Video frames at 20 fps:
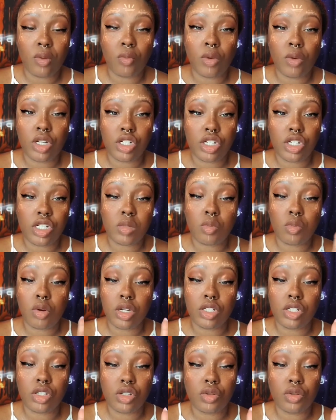Once she's more
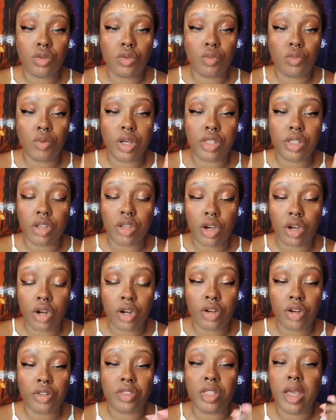in tune with the
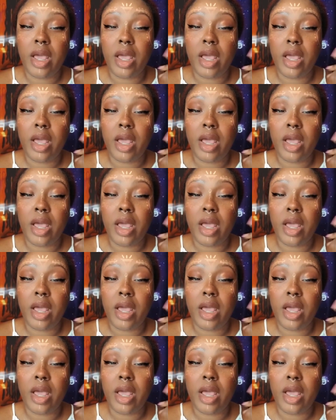Earth